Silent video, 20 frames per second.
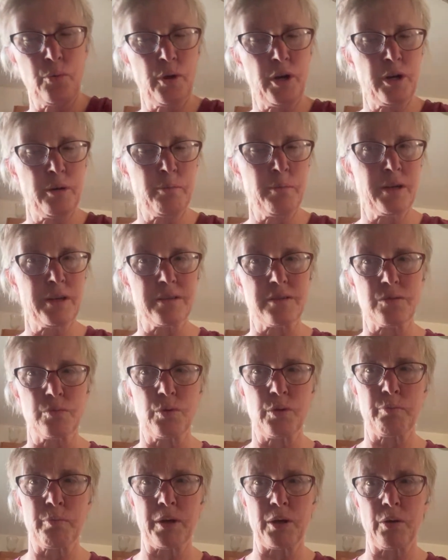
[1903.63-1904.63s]
want it mixed
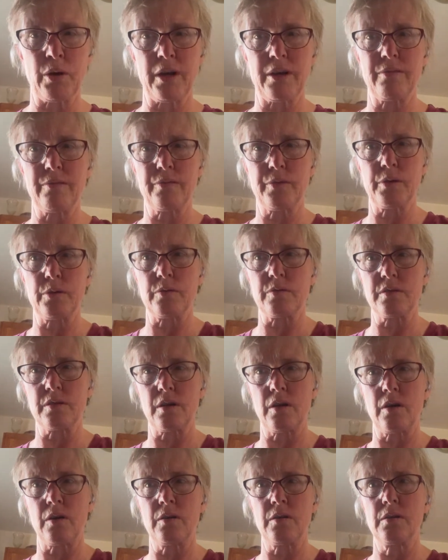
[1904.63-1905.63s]
with my grapefruit
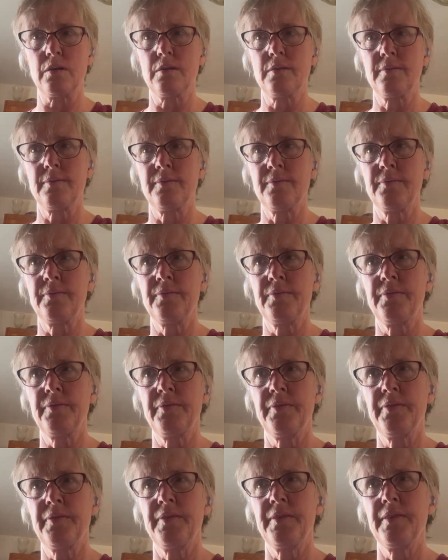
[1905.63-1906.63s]
salt.
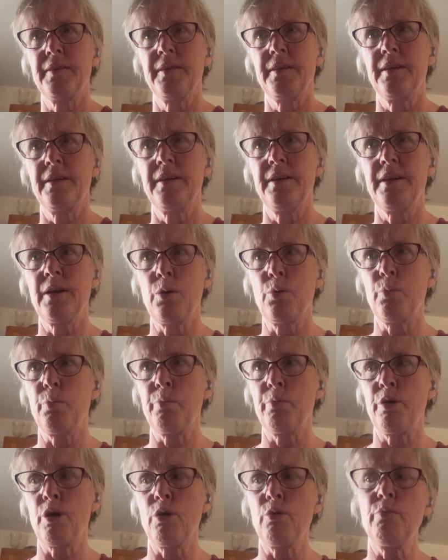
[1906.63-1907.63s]
Nope,
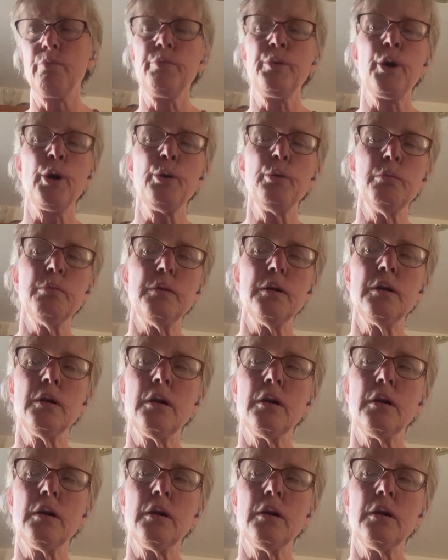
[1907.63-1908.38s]
nope, nope.